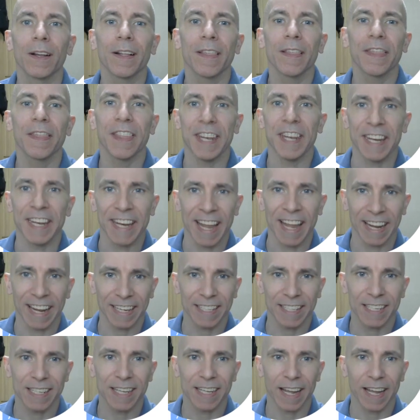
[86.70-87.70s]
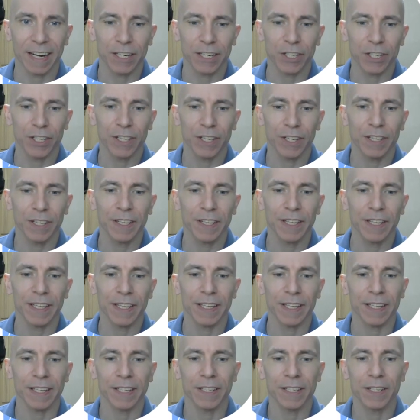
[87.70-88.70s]
The next section
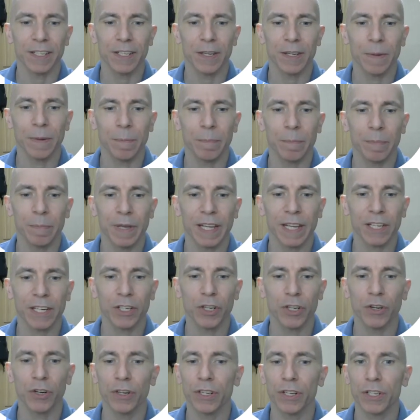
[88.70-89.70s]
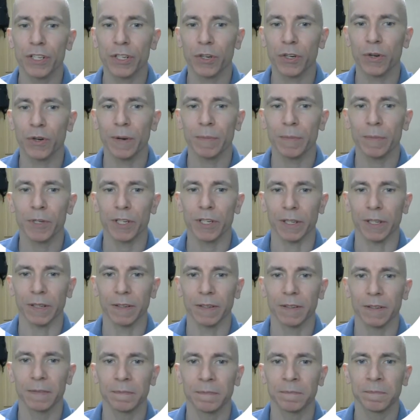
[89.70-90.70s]
is picture description.
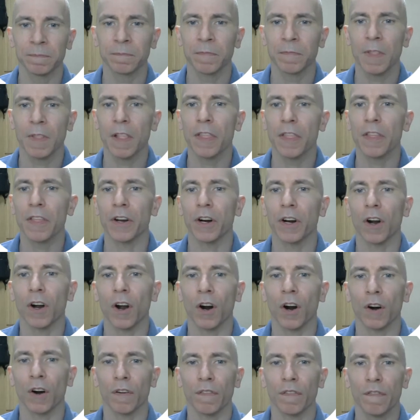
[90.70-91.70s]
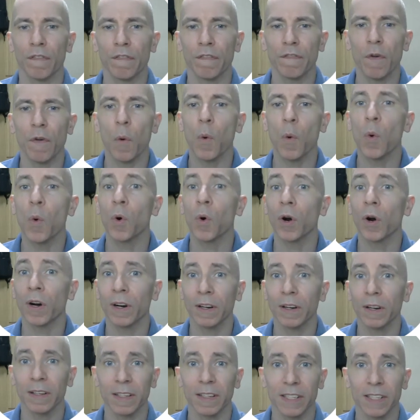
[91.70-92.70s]
There are
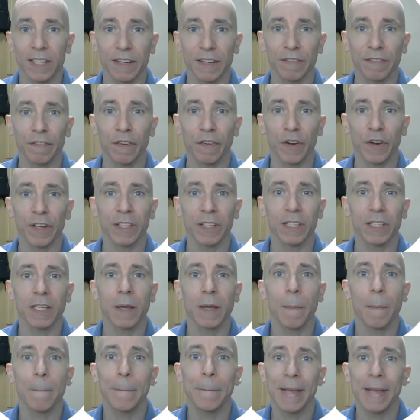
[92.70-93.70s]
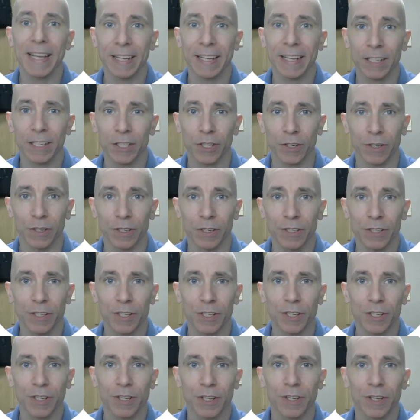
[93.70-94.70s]
4 different
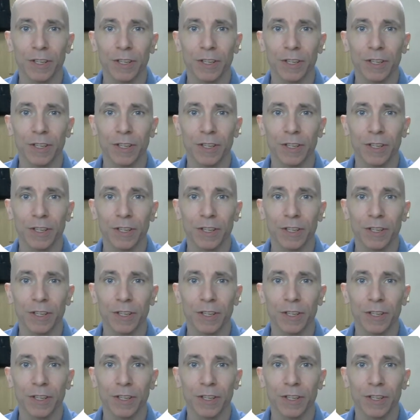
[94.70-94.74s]
pictures.